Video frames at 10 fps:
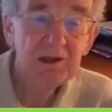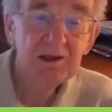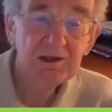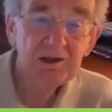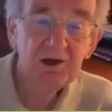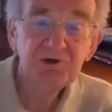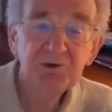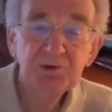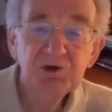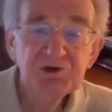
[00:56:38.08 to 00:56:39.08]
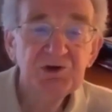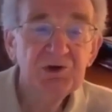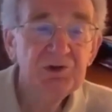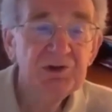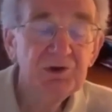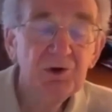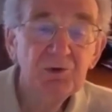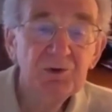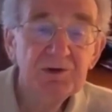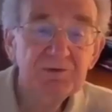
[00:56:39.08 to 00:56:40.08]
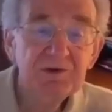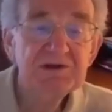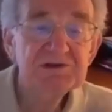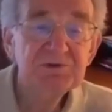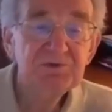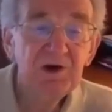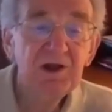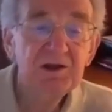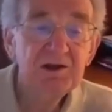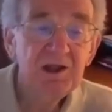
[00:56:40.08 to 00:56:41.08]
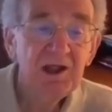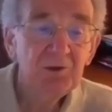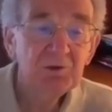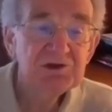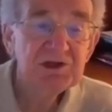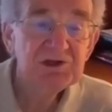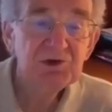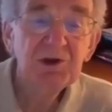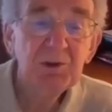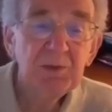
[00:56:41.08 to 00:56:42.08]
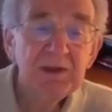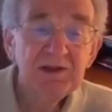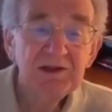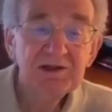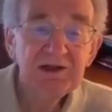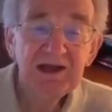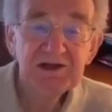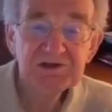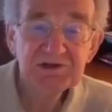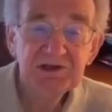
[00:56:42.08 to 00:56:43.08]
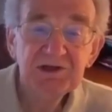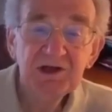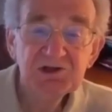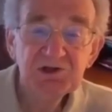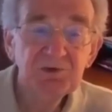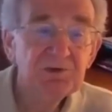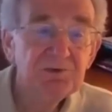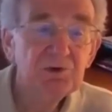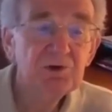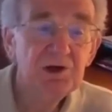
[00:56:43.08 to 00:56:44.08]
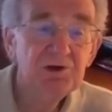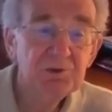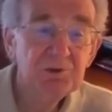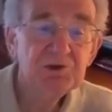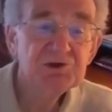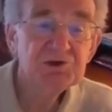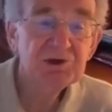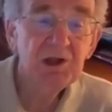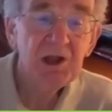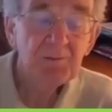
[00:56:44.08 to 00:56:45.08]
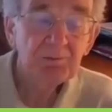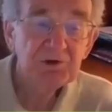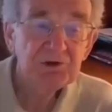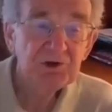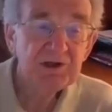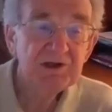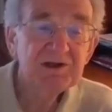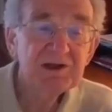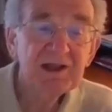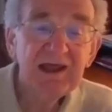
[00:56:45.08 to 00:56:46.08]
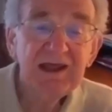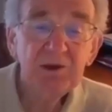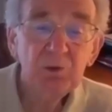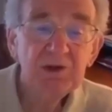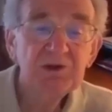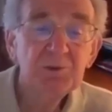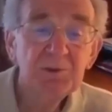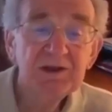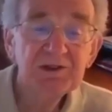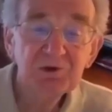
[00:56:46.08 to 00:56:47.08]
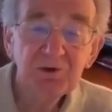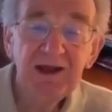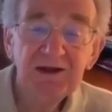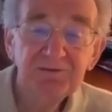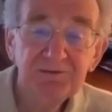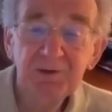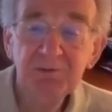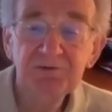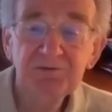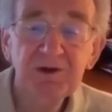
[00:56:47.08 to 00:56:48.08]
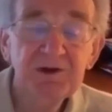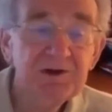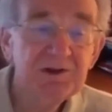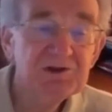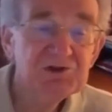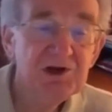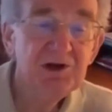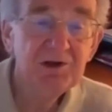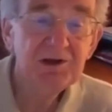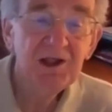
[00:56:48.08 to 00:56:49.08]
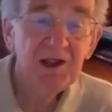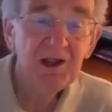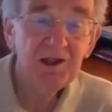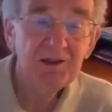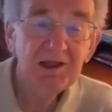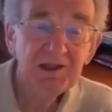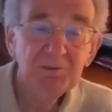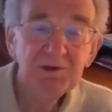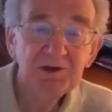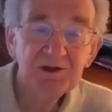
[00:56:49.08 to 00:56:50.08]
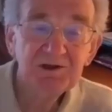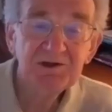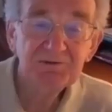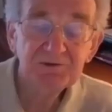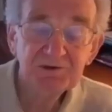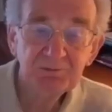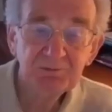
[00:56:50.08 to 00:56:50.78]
contribution to the donor-advised fund, which gets you an immediate tax deduction for the full contribution, but you can delay when you make the grant from the fund to the charity, and that can be done in different